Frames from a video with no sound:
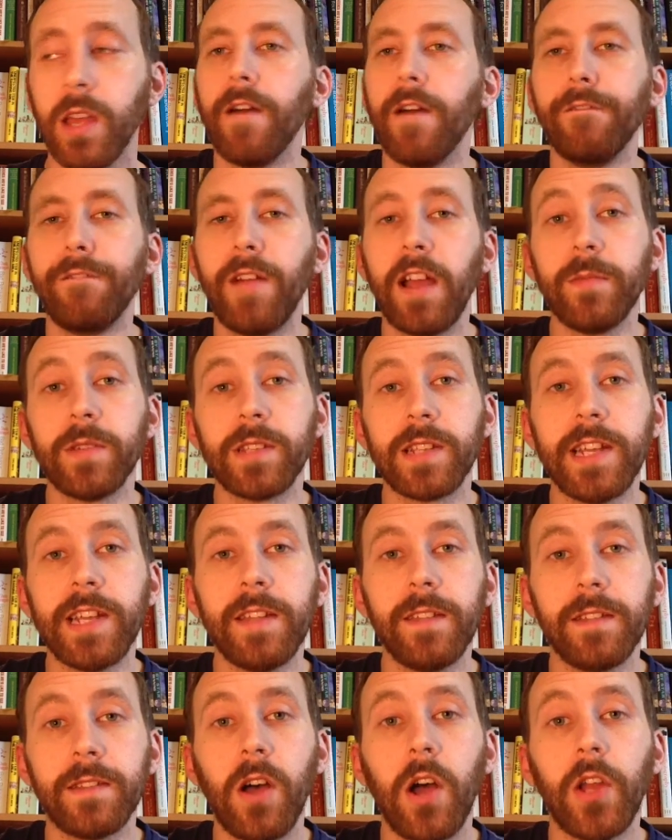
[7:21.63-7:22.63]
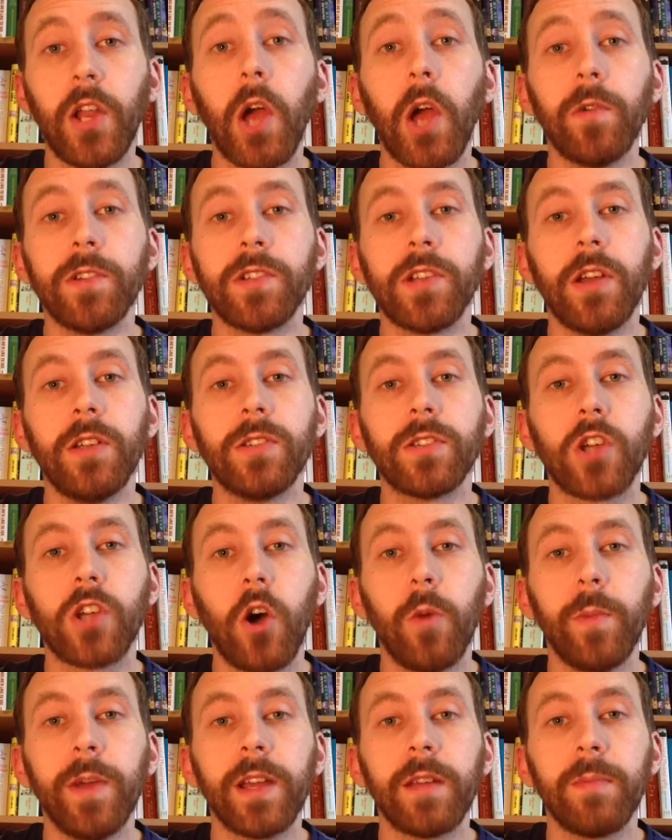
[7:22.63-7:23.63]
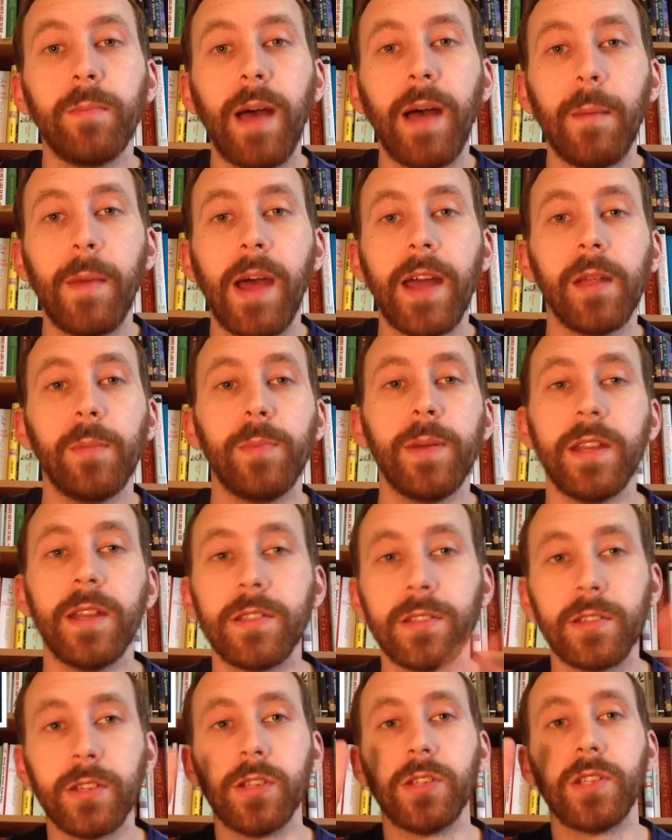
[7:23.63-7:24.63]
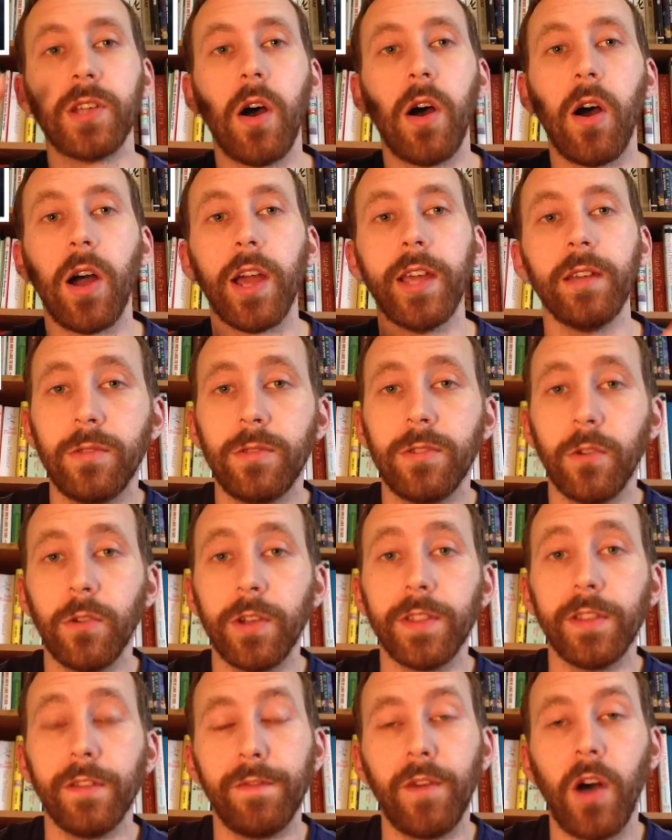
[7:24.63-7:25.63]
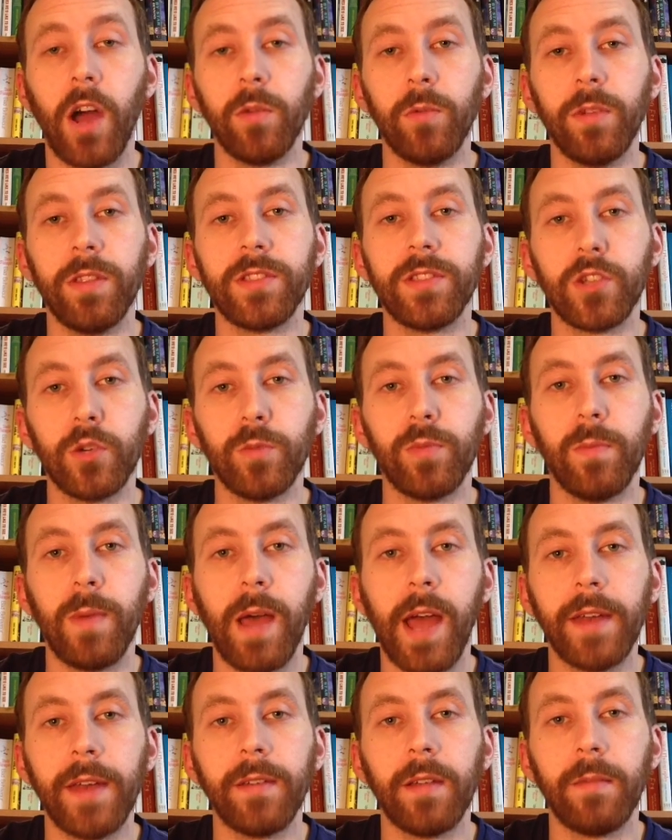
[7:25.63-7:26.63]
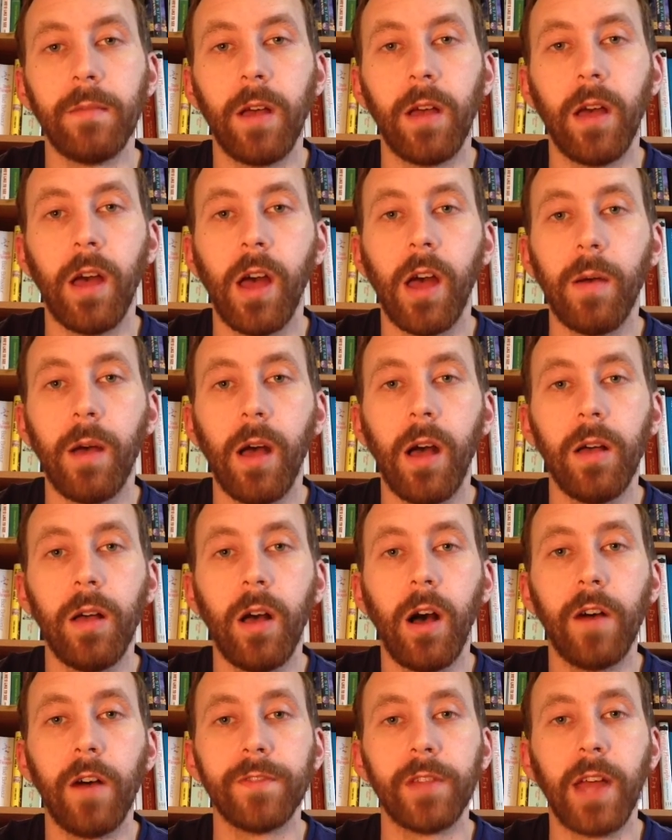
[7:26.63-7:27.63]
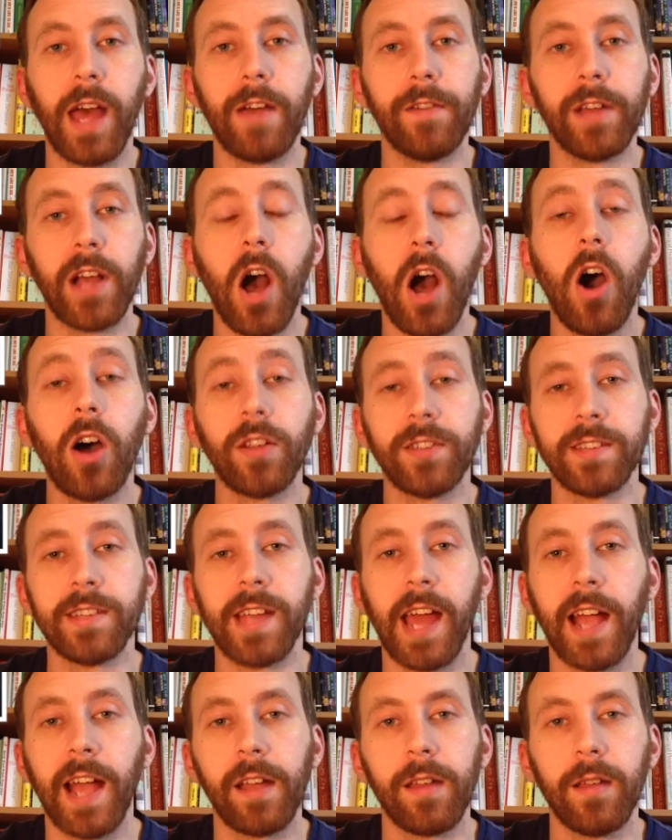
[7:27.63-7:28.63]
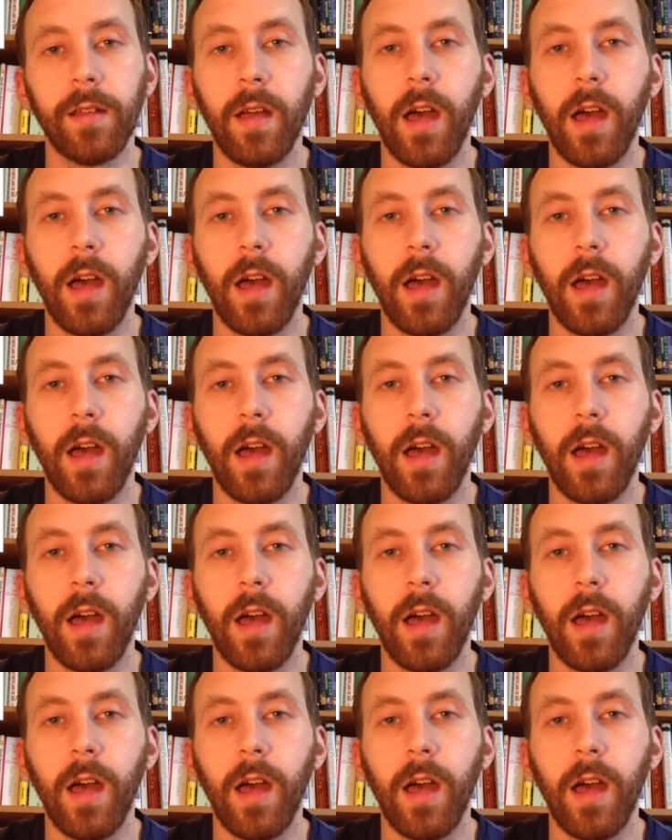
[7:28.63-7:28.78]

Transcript: Famously, in the Dark Knight Returns comic, Batman appears to die during the fight with Superman after having a heart attack.